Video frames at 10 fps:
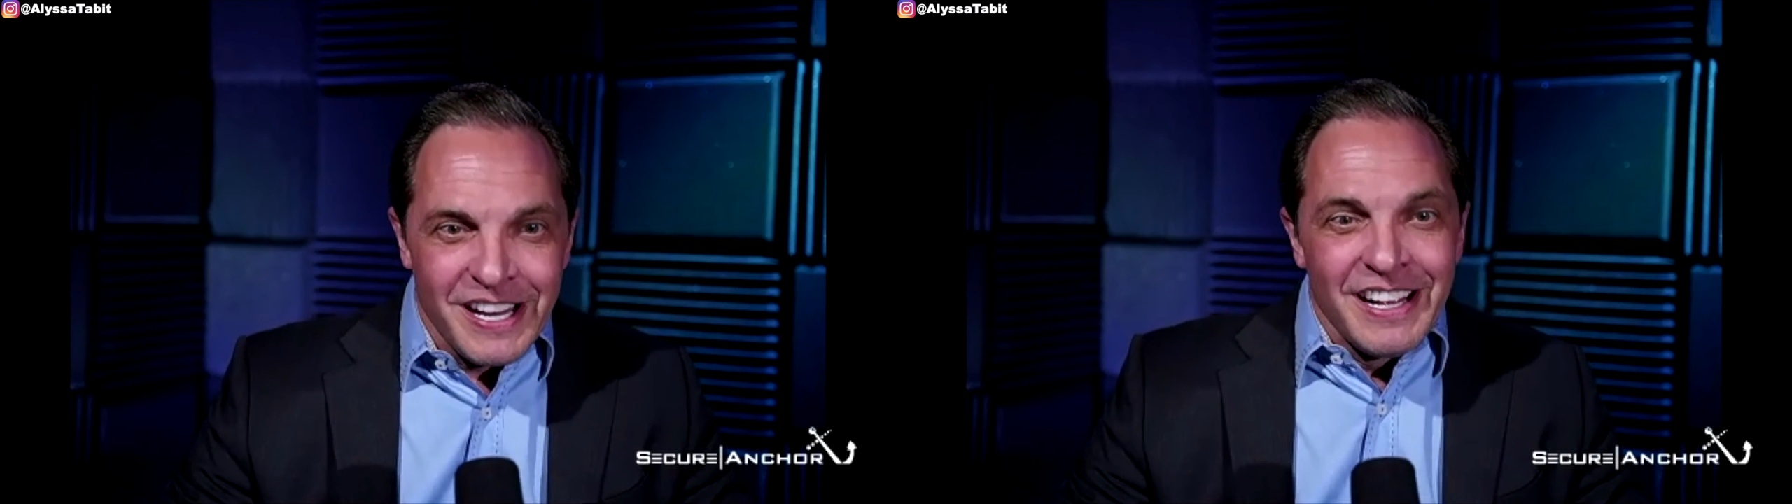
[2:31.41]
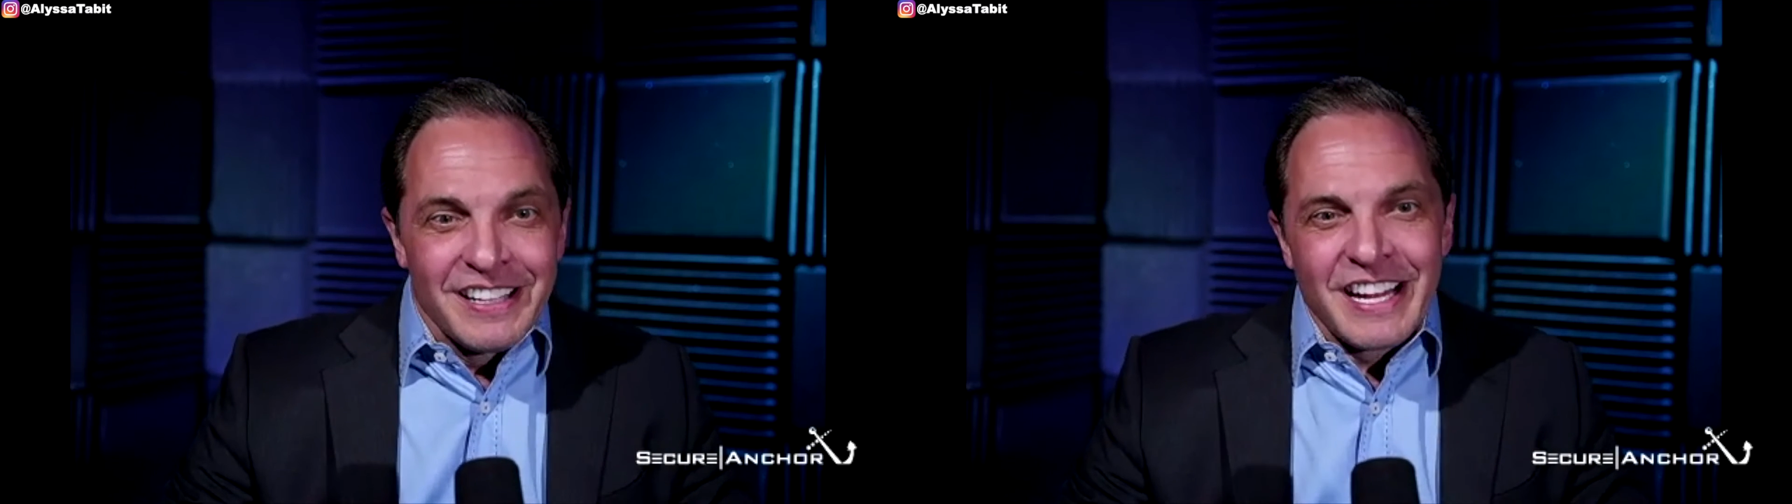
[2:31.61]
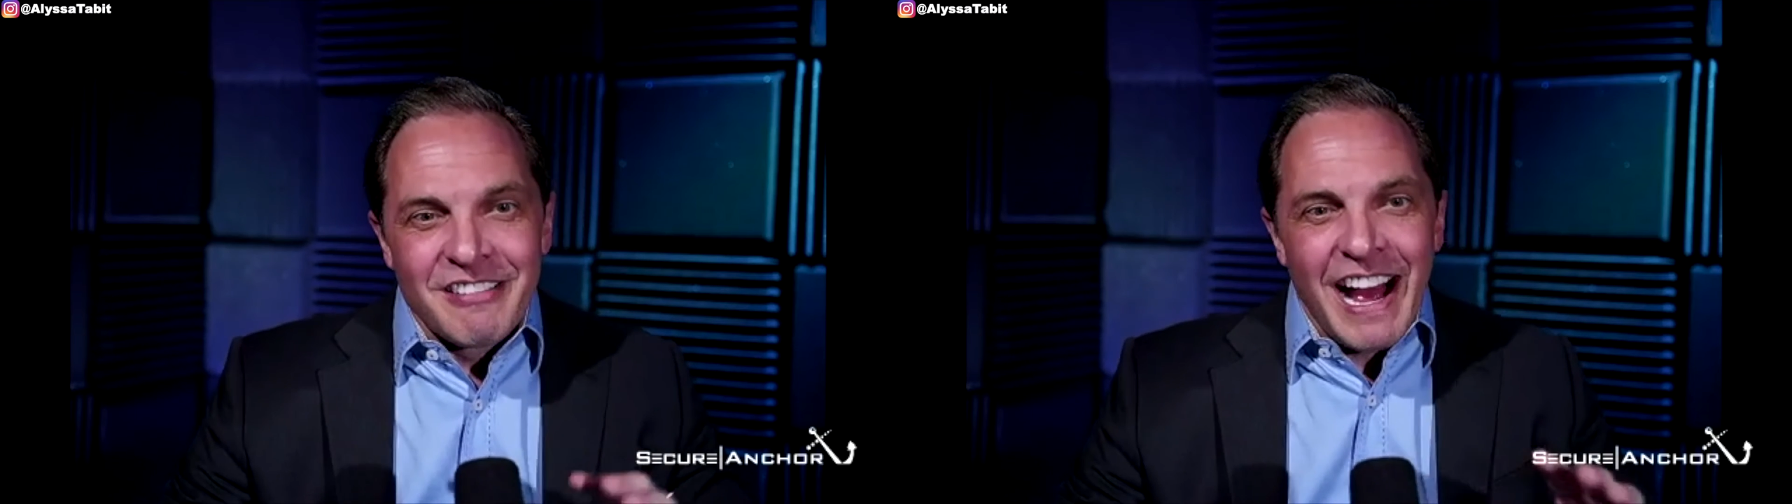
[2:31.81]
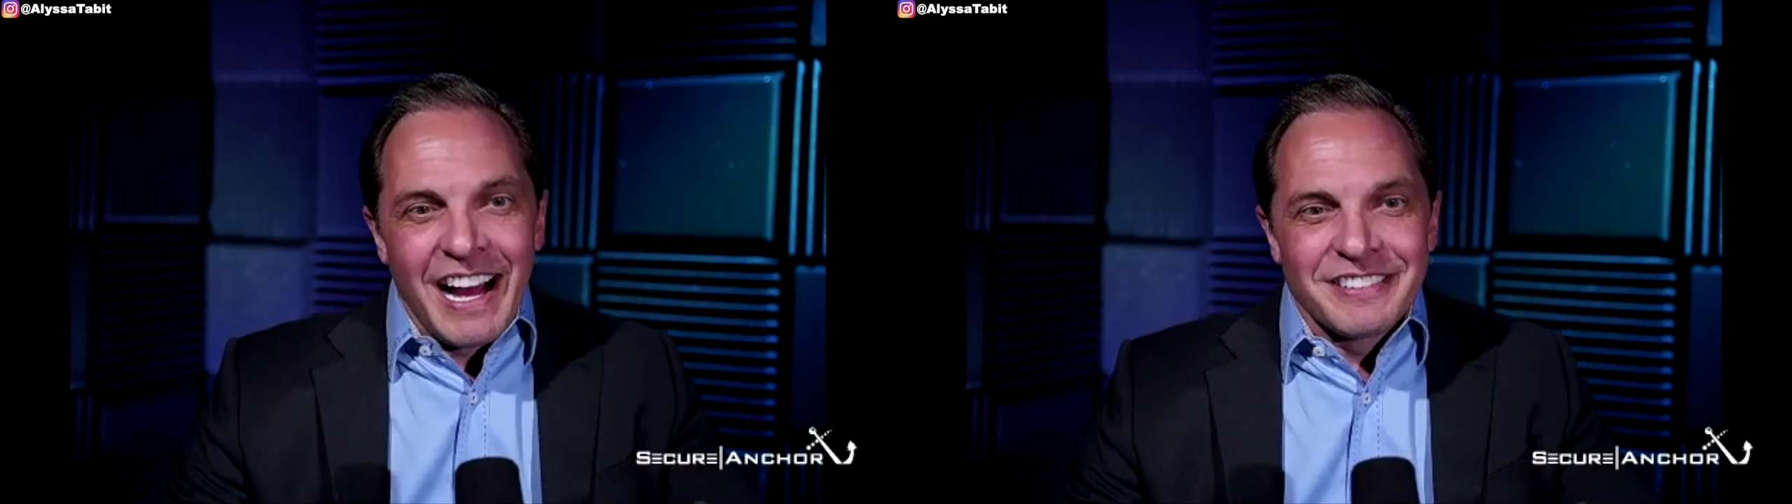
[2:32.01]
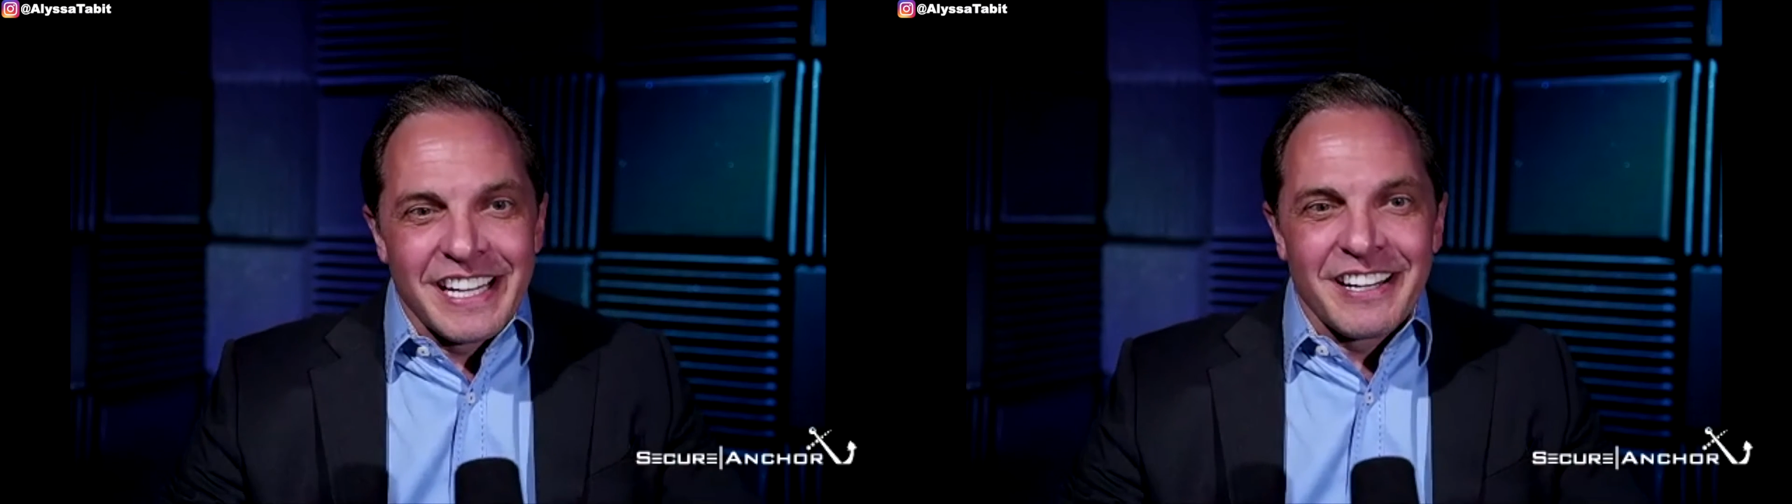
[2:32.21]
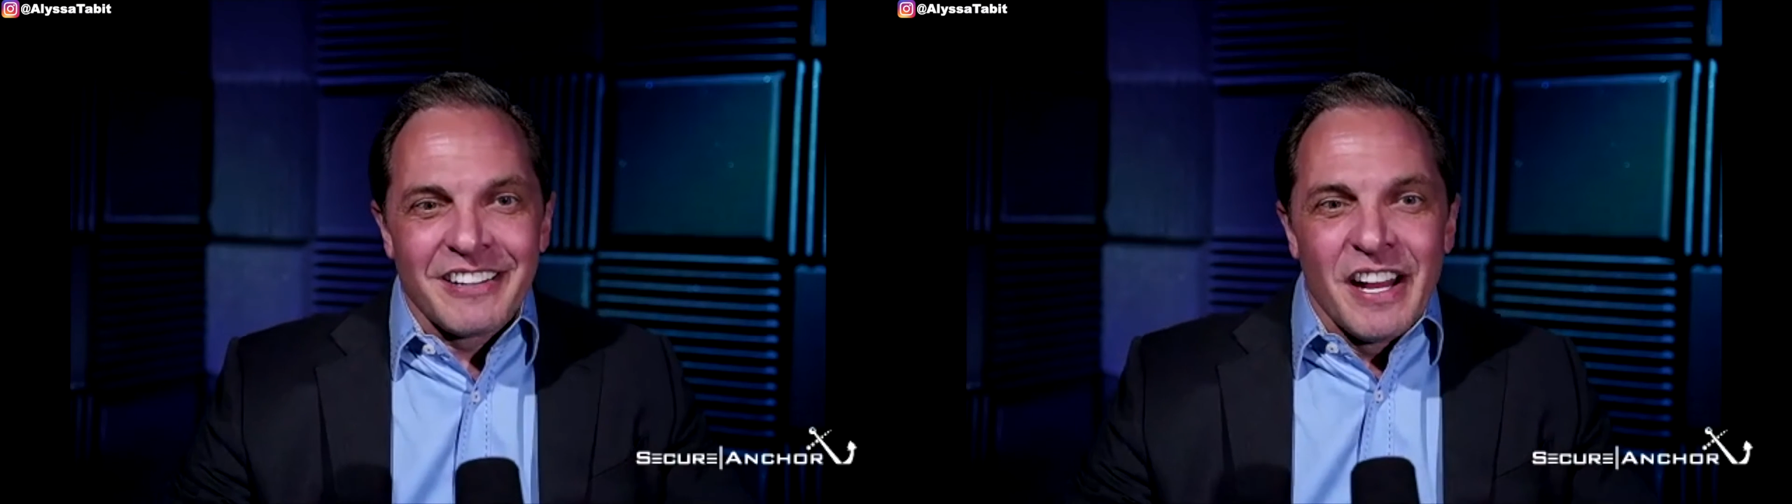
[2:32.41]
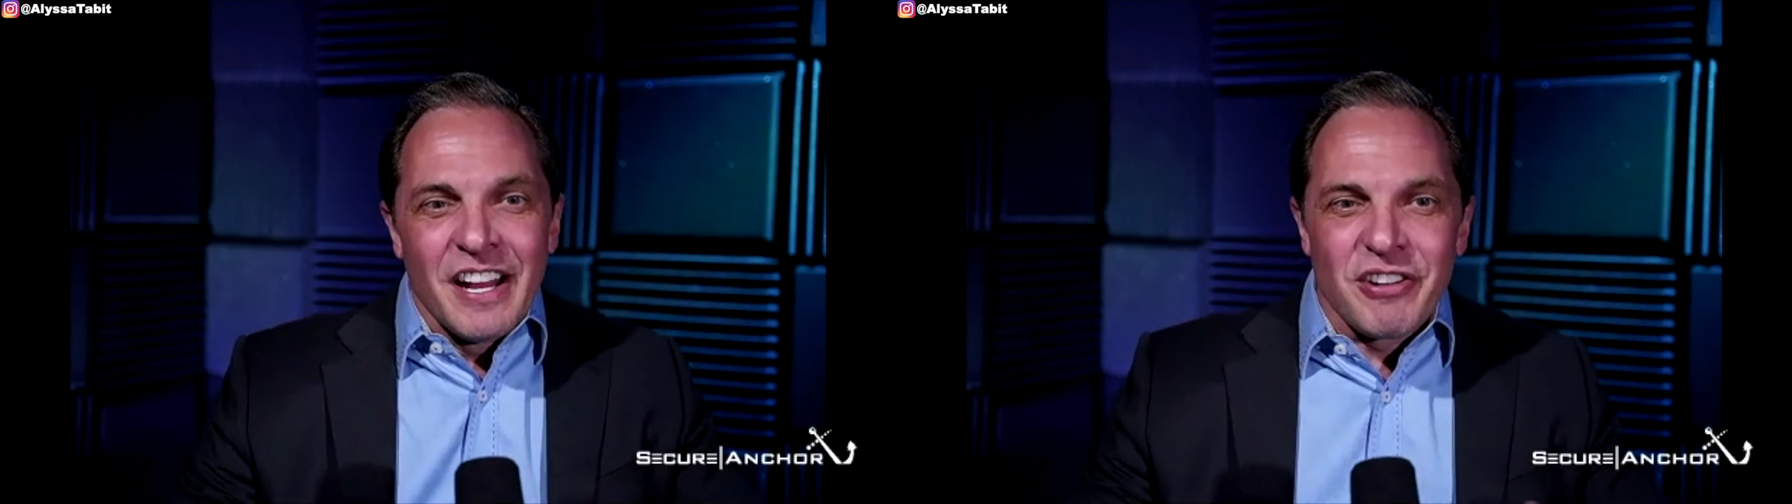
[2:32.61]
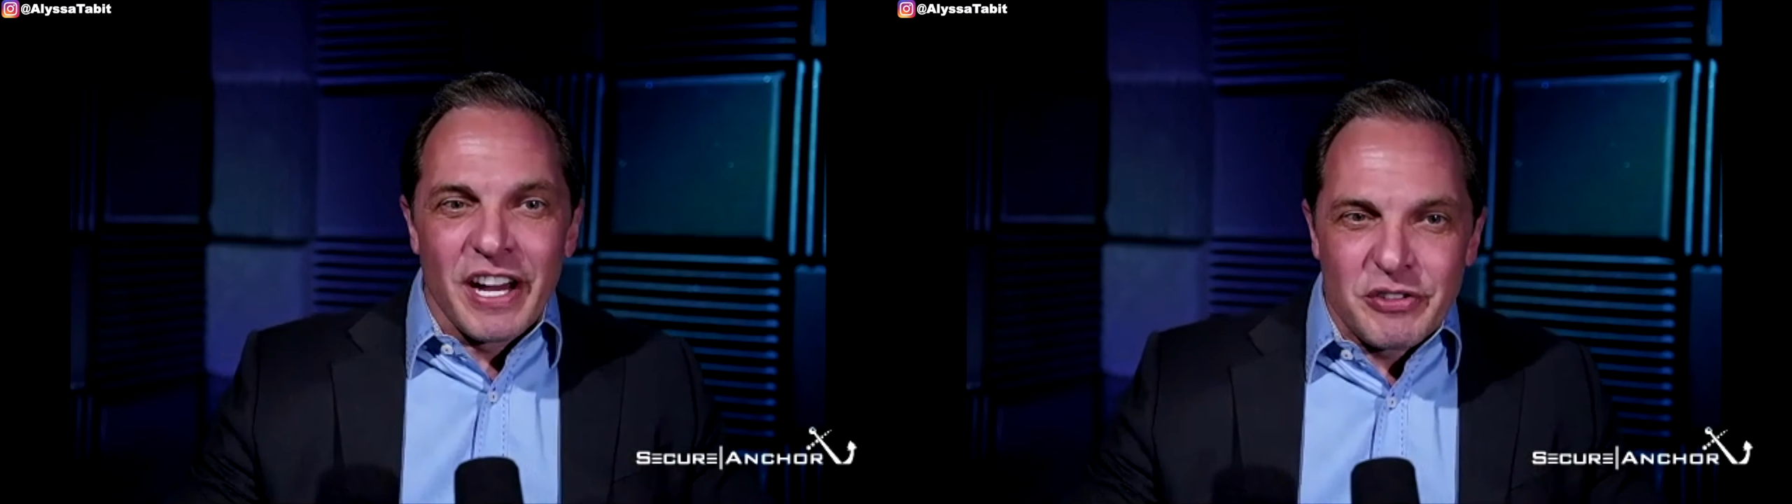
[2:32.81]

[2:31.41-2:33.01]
that are out there trying to